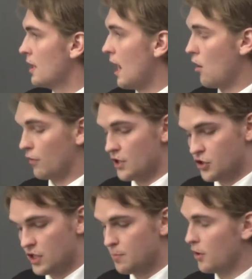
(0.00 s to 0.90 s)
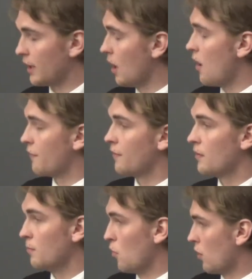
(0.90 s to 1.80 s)
However, it's just putting
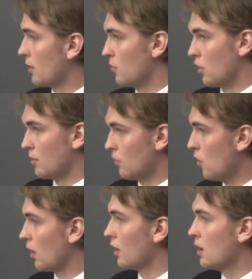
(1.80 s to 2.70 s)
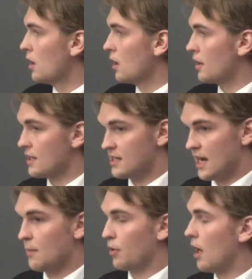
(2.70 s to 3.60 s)
off more and more and more the
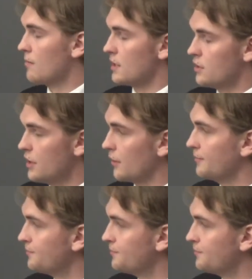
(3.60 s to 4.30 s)
same problems each year.